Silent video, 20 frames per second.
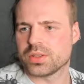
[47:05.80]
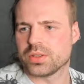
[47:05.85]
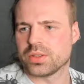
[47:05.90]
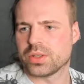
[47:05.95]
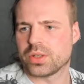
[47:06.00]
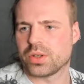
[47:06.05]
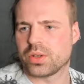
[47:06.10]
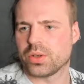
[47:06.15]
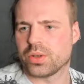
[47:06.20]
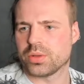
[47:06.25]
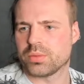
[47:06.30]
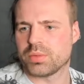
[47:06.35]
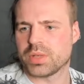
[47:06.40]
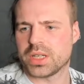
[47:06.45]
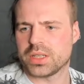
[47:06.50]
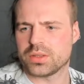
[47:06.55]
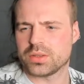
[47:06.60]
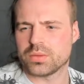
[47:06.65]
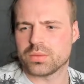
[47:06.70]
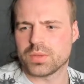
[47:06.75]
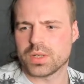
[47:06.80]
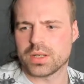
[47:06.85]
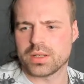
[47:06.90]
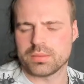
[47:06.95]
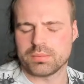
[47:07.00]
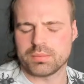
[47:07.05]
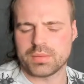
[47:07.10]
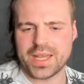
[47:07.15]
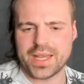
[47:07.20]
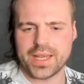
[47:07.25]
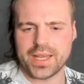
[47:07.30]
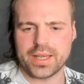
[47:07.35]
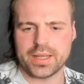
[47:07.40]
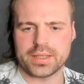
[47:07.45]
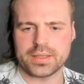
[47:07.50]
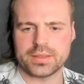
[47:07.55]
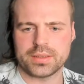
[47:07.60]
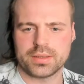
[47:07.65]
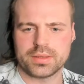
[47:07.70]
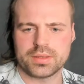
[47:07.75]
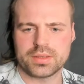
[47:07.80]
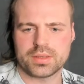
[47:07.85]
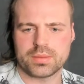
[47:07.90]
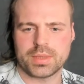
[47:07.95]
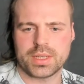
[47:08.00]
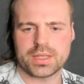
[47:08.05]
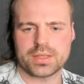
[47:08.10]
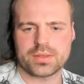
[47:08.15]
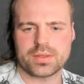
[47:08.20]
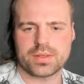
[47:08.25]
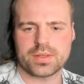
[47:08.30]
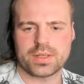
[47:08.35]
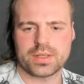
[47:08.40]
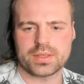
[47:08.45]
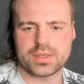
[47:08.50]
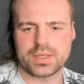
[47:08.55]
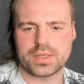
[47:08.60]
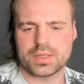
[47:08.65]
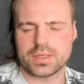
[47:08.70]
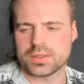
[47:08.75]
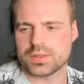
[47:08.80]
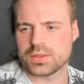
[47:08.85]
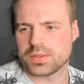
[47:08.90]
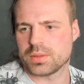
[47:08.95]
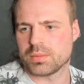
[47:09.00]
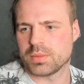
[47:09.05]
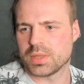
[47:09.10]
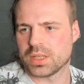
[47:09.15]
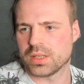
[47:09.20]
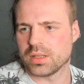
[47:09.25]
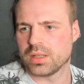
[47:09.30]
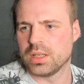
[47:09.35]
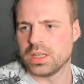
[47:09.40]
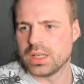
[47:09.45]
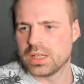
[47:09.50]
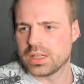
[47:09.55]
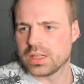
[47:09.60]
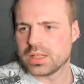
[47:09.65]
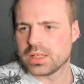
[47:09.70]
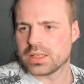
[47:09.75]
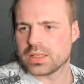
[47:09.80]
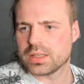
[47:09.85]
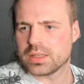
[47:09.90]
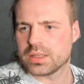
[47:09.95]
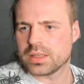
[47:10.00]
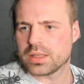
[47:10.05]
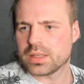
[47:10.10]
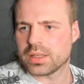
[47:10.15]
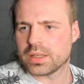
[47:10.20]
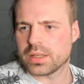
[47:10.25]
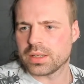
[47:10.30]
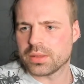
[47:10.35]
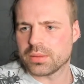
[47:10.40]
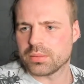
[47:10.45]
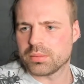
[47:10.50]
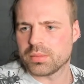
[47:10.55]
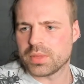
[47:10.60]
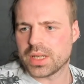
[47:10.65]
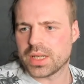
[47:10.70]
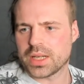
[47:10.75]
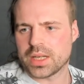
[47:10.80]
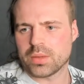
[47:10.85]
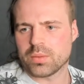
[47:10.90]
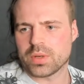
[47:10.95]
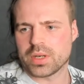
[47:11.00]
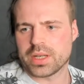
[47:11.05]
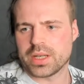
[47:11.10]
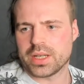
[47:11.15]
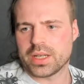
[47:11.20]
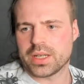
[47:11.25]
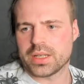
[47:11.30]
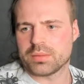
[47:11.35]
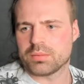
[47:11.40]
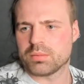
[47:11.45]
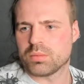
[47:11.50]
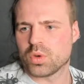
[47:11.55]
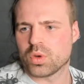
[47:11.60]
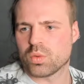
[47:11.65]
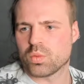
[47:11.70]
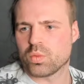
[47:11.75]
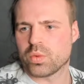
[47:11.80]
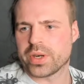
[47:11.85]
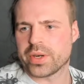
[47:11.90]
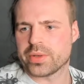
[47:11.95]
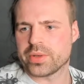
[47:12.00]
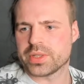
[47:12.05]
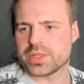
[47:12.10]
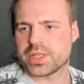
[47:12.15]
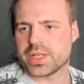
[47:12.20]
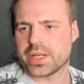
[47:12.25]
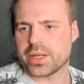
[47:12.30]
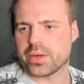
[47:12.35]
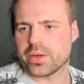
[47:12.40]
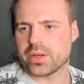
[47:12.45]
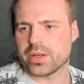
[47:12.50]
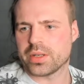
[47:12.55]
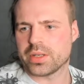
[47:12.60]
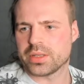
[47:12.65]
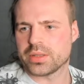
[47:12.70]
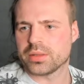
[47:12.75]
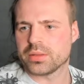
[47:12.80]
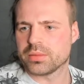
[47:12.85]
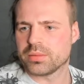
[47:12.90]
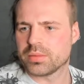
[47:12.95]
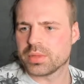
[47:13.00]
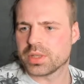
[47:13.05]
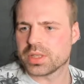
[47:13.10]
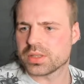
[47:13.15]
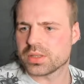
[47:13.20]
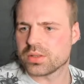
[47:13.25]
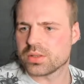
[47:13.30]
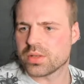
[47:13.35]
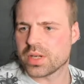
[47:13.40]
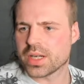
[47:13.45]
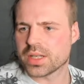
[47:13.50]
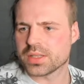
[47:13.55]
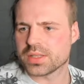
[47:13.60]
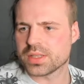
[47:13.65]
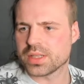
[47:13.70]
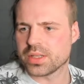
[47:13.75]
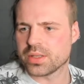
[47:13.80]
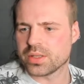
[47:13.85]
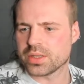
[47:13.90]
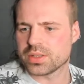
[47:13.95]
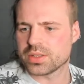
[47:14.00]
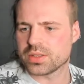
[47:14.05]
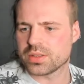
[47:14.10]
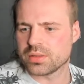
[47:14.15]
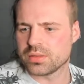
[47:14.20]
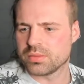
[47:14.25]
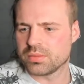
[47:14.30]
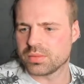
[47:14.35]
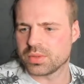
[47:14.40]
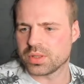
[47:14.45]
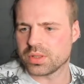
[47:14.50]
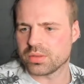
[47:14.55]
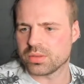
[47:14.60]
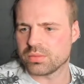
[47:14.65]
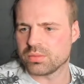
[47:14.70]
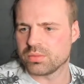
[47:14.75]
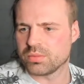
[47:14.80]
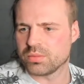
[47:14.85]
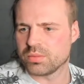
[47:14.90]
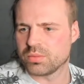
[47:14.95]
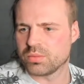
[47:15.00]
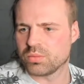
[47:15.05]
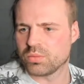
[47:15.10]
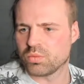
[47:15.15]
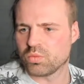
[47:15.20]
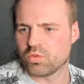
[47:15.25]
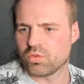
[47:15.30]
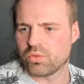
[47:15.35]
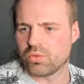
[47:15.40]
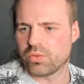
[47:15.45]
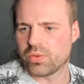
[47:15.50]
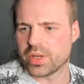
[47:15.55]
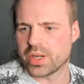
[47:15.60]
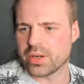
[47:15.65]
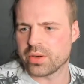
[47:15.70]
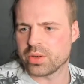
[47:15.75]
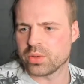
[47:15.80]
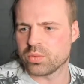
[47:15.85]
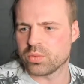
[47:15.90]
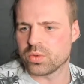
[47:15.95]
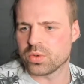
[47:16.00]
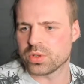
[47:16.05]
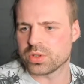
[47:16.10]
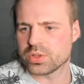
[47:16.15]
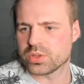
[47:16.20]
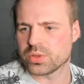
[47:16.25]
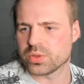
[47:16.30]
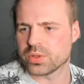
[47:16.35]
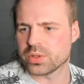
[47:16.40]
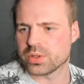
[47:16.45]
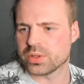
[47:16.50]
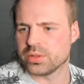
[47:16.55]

look good, but I do want to add some extra things into the middle, and I want to add more wear and tear on it because the Dragon Slayer is, you know, very war torn.